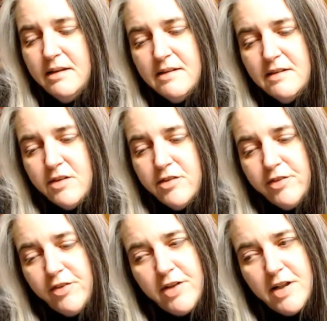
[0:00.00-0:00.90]
So of
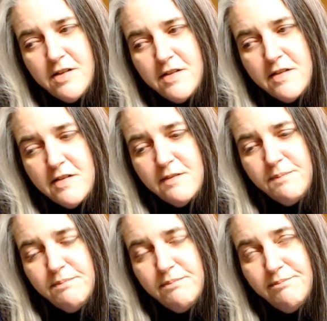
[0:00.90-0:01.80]
course
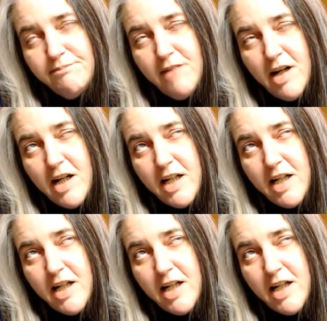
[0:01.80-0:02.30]
I